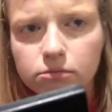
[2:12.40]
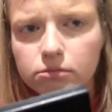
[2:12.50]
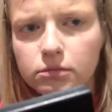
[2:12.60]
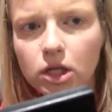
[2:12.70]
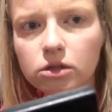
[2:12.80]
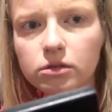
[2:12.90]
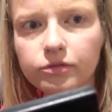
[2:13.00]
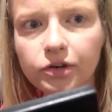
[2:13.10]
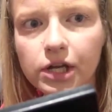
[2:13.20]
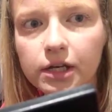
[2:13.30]

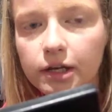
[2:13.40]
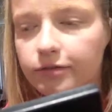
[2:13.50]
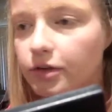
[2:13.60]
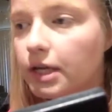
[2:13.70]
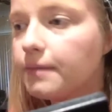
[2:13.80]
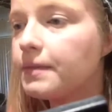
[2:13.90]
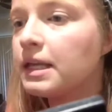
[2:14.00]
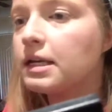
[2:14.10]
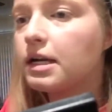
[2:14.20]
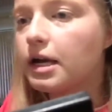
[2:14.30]
gluten-free and nut-free.
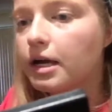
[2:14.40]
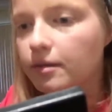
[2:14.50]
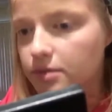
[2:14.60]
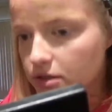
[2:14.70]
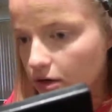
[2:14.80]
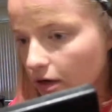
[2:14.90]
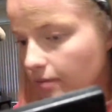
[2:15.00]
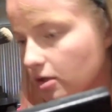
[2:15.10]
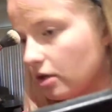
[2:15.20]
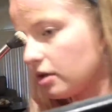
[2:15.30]
So I'm
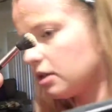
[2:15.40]
currently